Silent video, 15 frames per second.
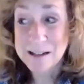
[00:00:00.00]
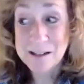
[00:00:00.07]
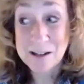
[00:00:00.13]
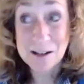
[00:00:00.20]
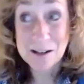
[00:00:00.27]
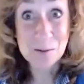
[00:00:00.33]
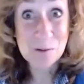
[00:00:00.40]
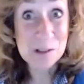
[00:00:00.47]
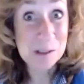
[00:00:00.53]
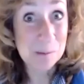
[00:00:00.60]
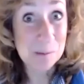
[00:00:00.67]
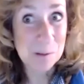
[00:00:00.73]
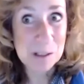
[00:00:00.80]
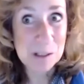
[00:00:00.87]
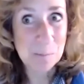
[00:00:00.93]
kind of su-
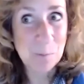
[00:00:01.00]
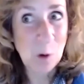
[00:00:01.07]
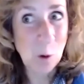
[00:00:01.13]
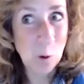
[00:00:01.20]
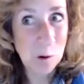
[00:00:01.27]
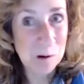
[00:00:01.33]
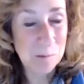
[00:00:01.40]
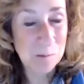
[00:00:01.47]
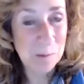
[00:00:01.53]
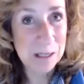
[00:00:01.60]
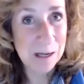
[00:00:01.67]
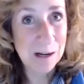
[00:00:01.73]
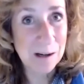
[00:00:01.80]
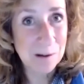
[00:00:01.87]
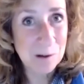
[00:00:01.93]
support my
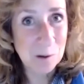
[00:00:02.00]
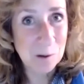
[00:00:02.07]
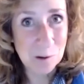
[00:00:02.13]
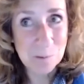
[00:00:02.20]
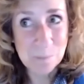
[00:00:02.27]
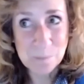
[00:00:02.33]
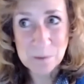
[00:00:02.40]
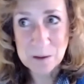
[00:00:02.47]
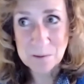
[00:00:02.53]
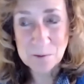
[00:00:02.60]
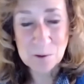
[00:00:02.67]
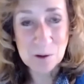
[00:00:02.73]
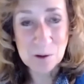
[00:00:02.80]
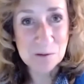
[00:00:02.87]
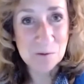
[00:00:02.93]
hunger
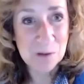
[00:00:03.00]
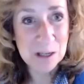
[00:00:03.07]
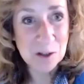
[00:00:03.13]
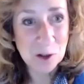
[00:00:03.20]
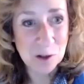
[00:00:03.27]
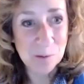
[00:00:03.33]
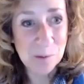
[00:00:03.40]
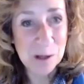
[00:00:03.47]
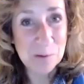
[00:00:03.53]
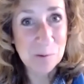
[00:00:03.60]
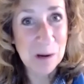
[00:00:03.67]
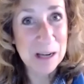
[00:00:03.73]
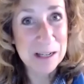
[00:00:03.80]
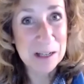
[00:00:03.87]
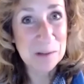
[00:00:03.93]
for adventure by
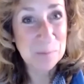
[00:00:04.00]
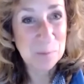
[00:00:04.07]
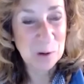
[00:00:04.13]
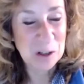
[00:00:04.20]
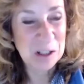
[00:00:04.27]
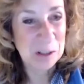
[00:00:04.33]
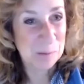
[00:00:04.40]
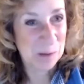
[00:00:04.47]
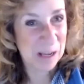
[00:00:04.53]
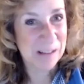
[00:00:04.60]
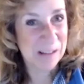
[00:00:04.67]
writing books about